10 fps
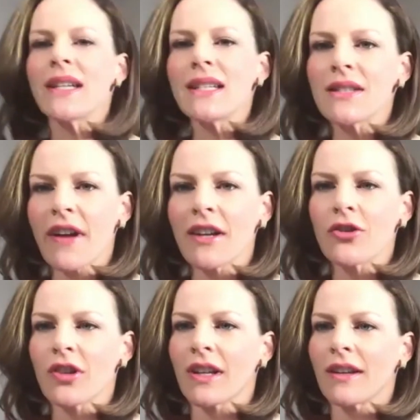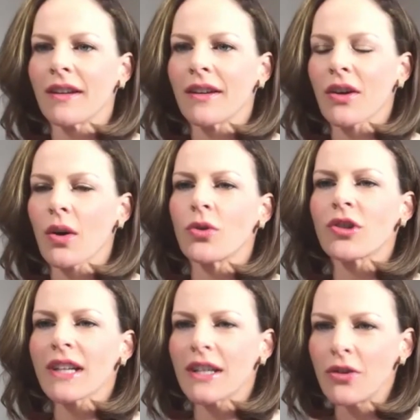dysfunction,
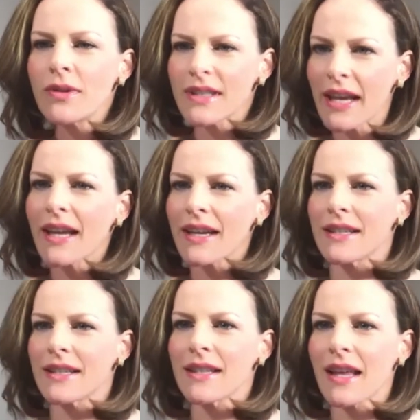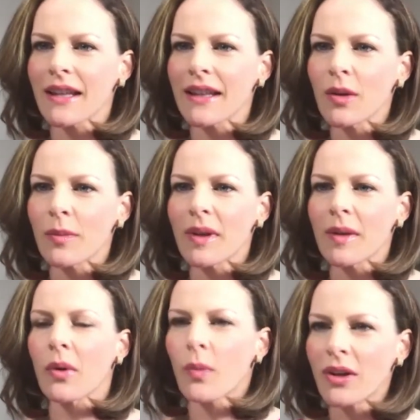Coach, can you take us into that a little bit
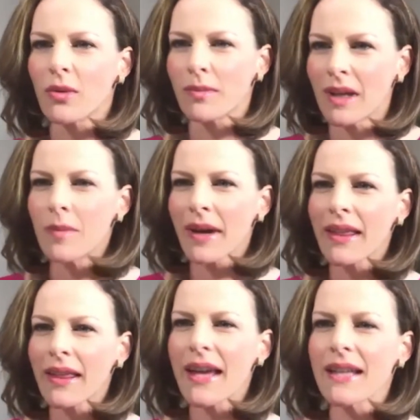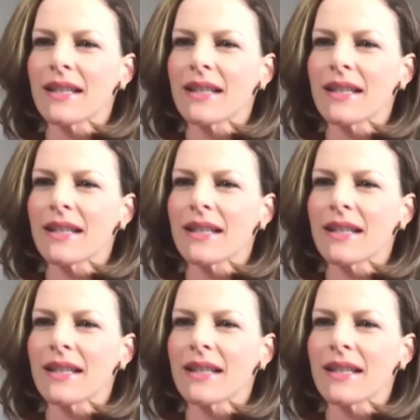about what you mean by that?